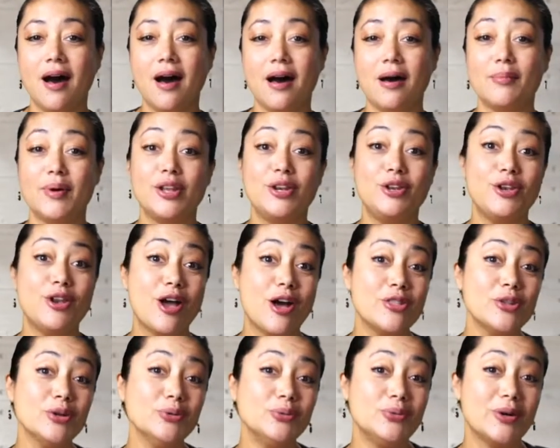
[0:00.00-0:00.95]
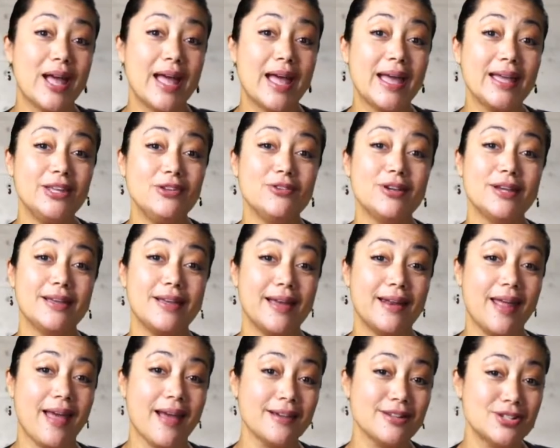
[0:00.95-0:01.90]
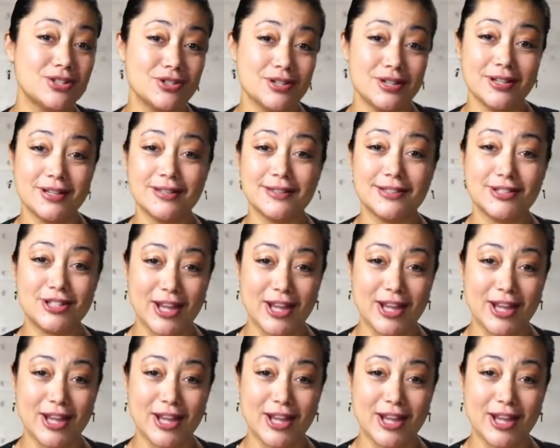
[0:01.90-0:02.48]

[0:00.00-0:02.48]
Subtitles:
Another way you can get extra